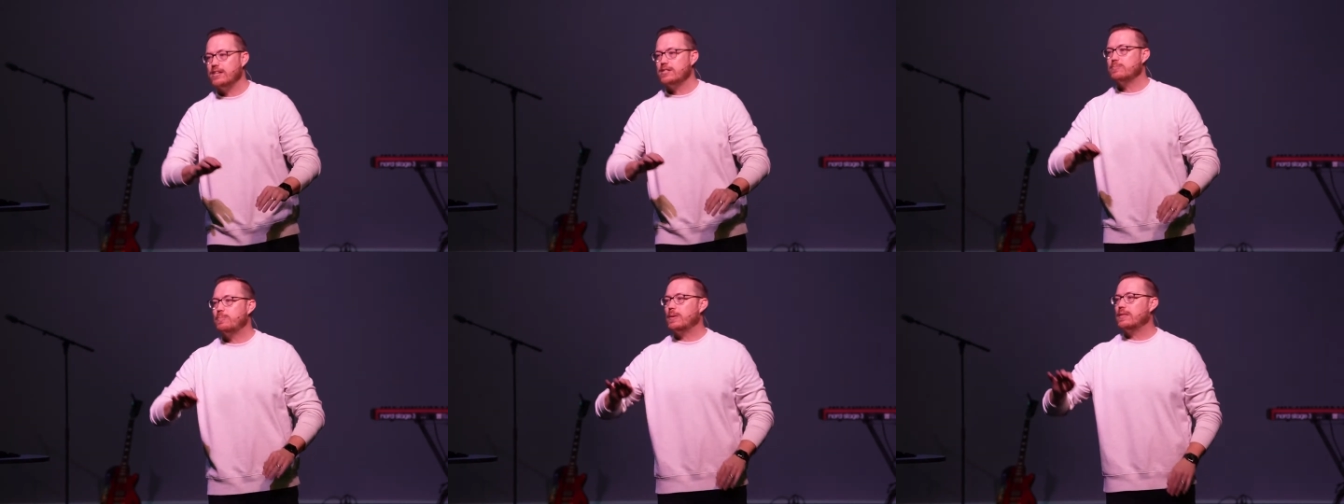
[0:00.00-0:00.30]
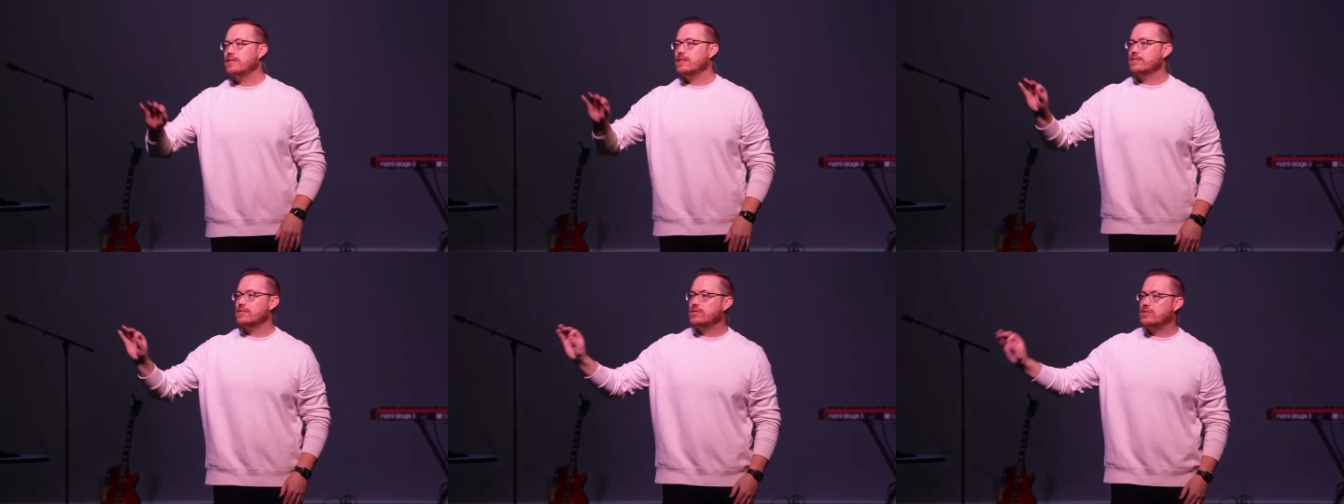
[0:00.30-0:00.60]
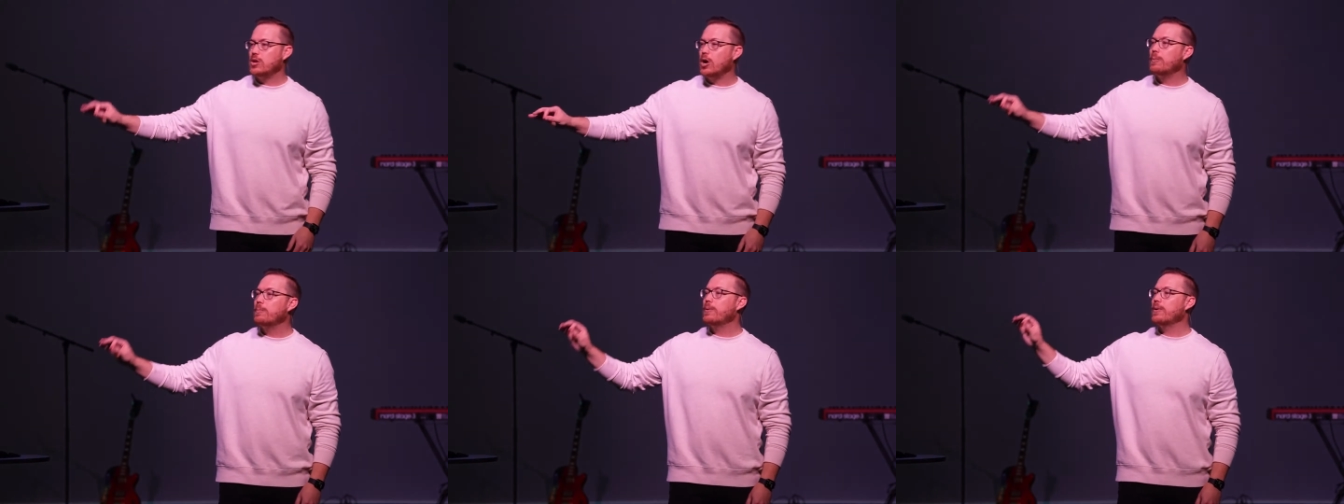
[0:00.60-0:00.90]
us, but the
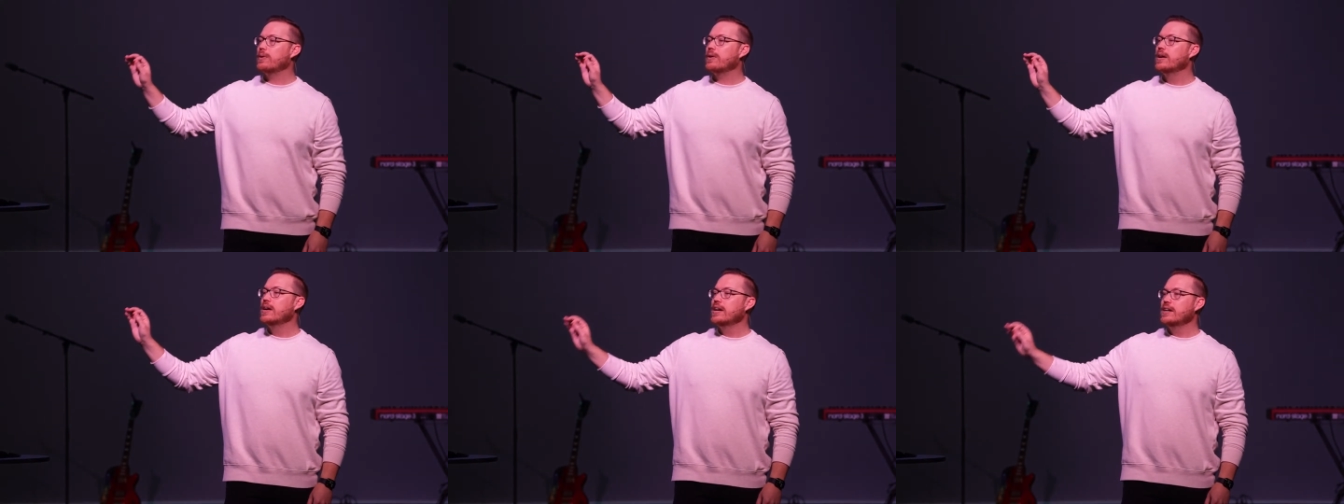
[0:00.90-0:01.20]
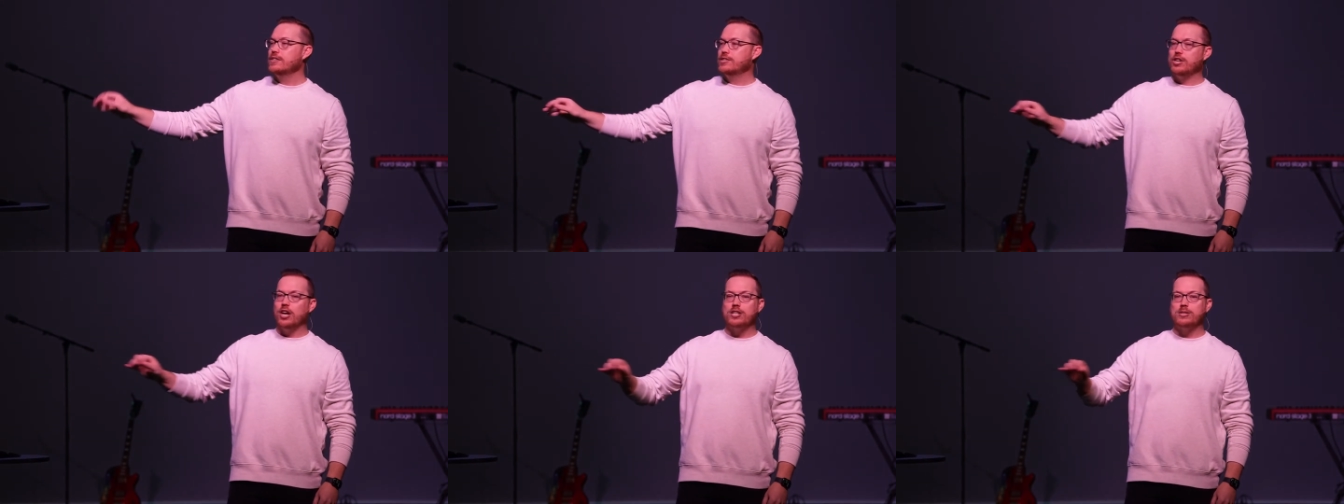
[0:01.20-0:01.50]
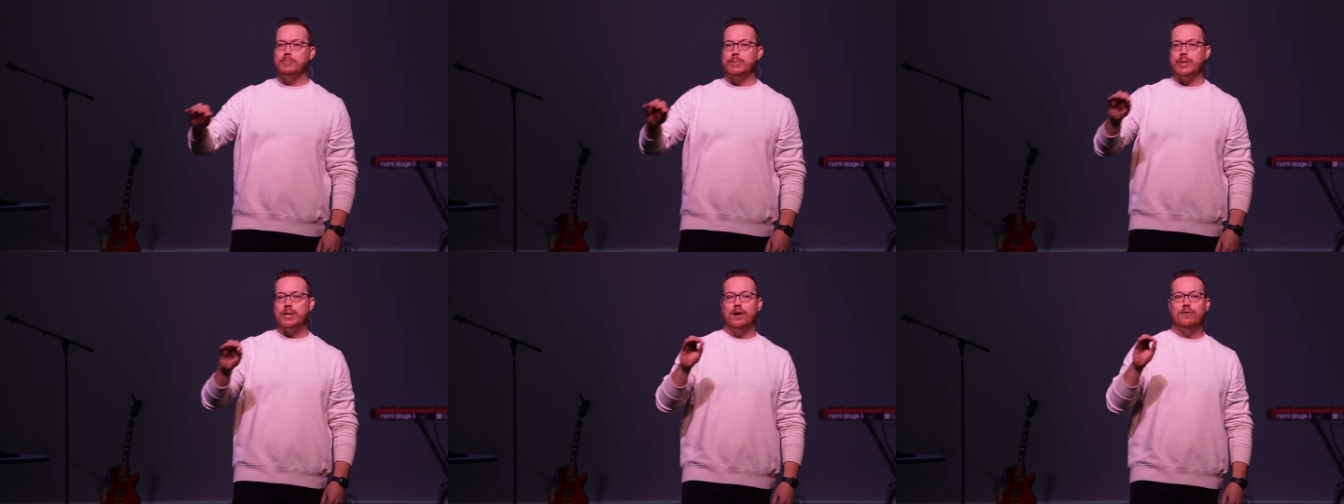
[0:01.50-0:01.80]
sober
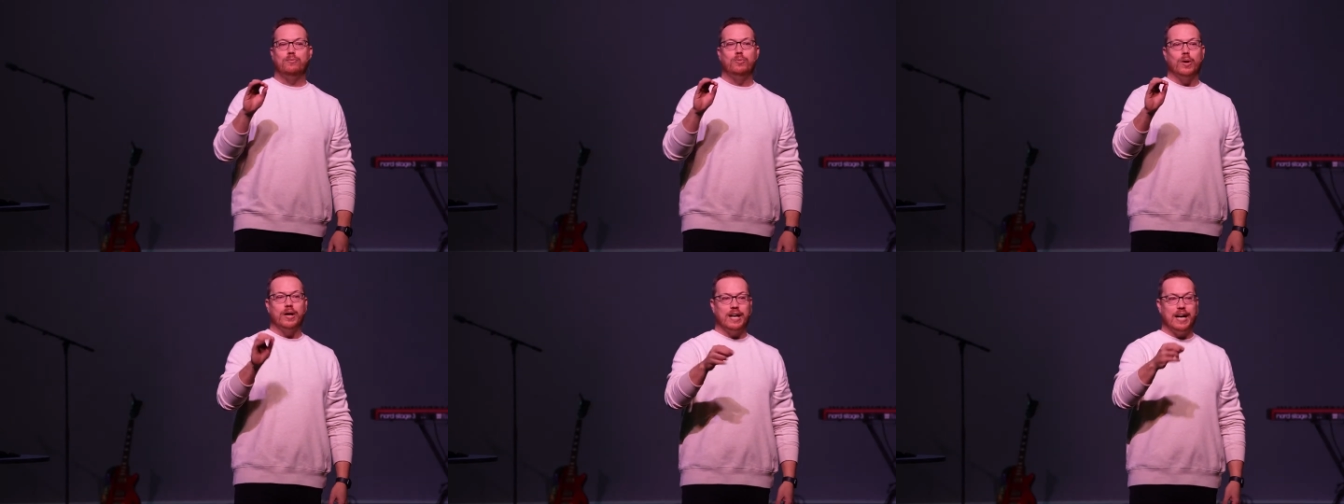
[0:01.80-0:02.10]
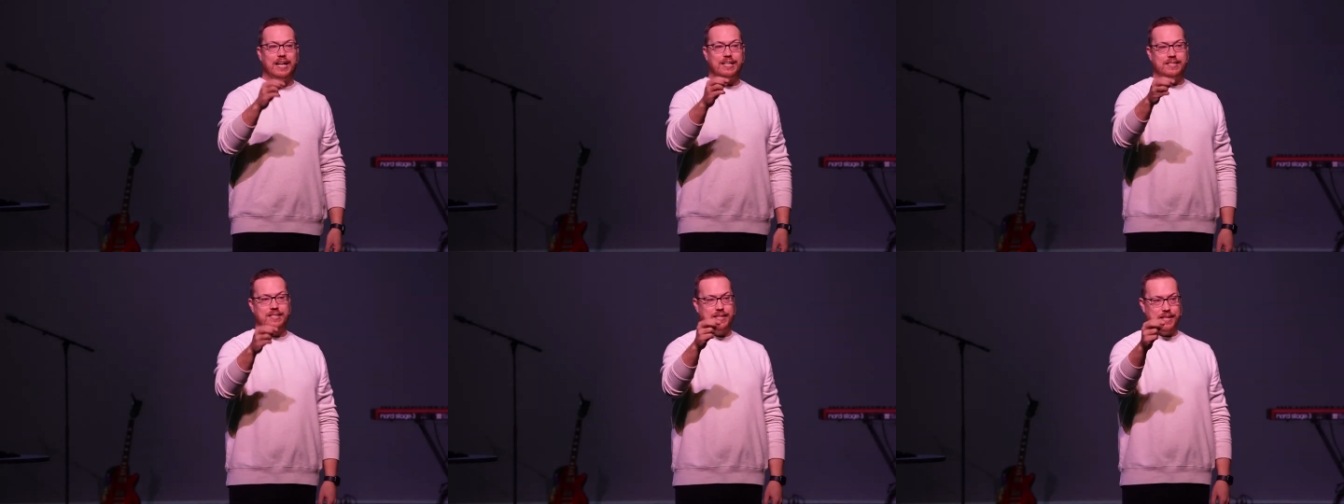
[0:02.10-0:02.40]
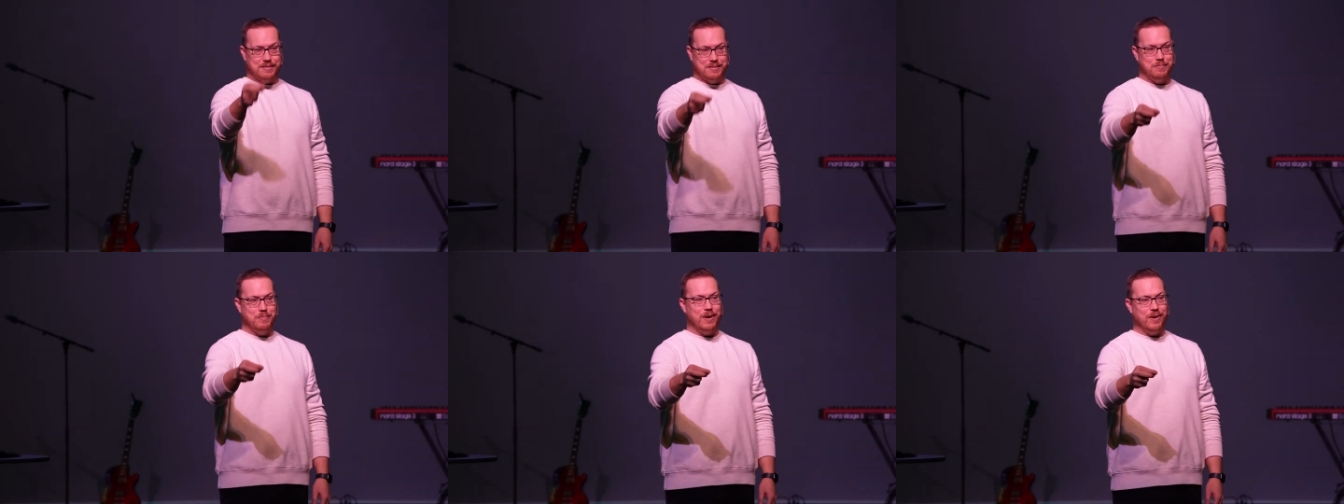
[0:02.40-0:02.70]
judgment of what God
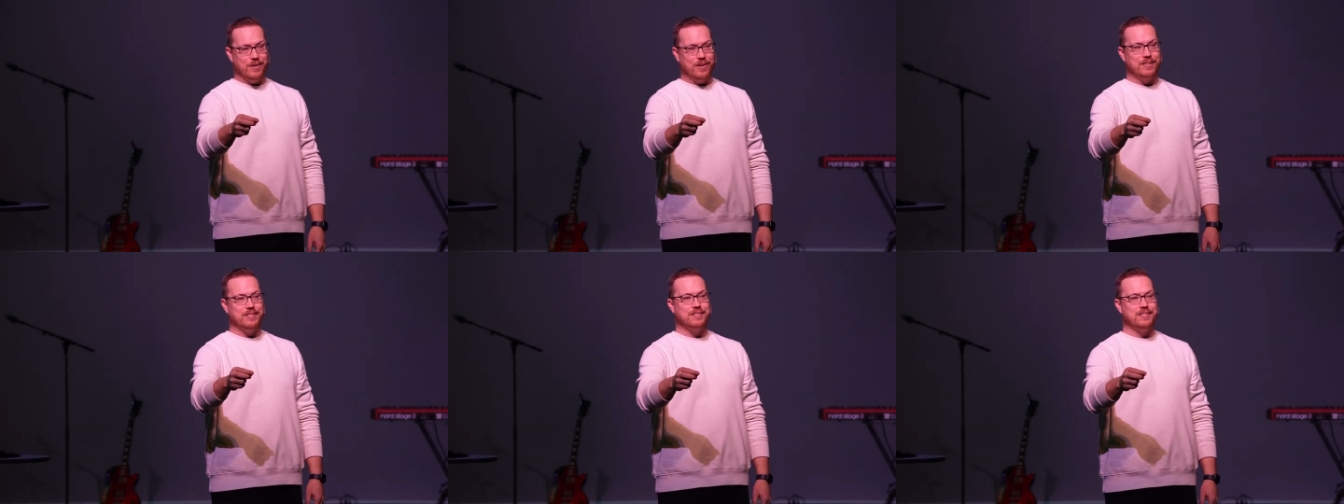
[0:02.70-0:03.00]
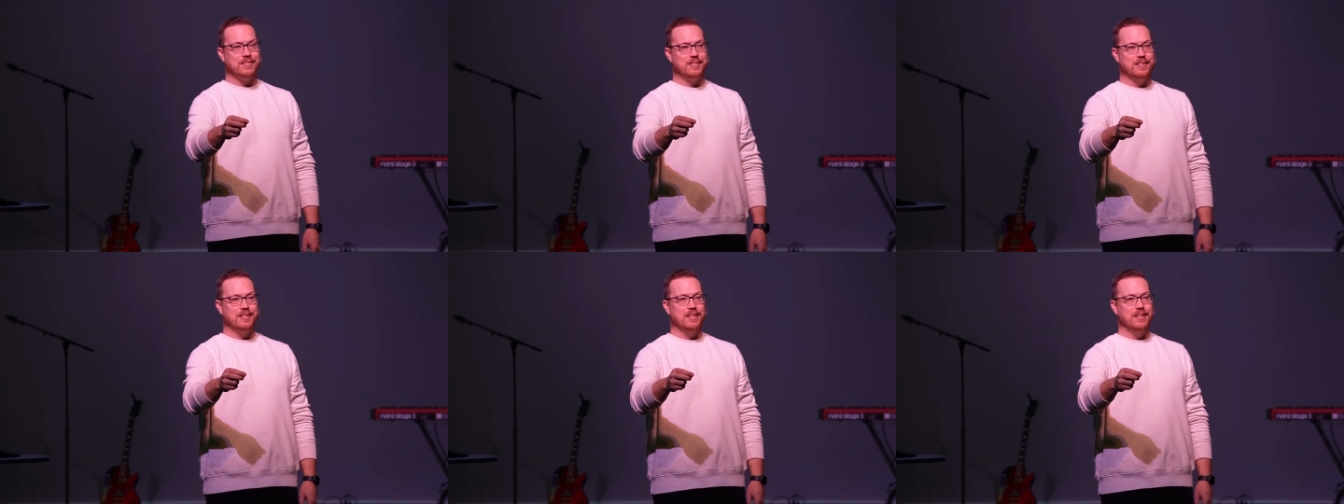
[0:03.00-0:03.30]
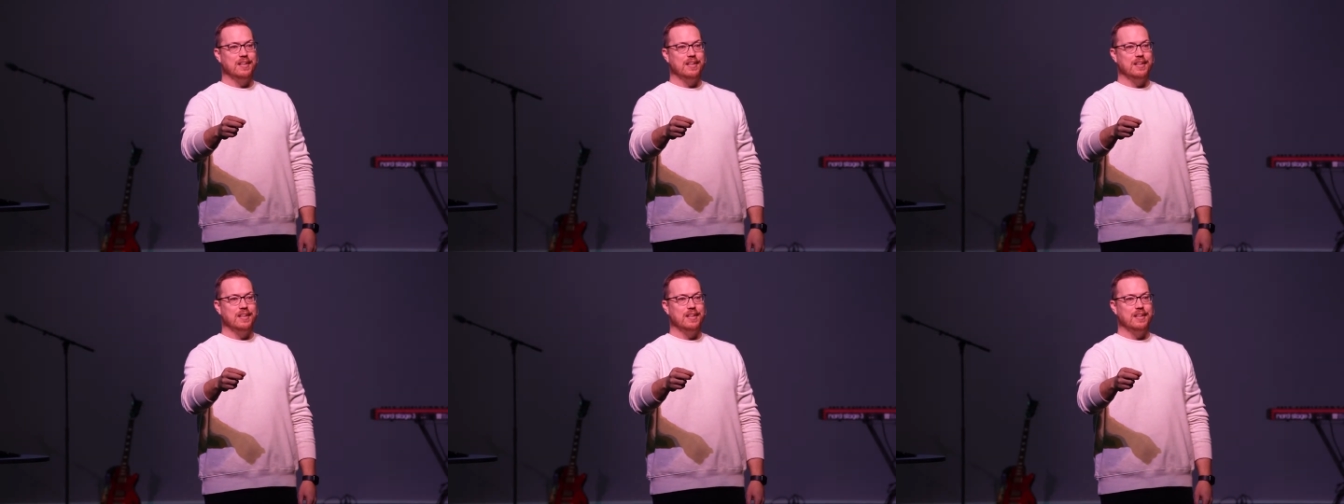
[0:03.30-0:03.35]
says about us.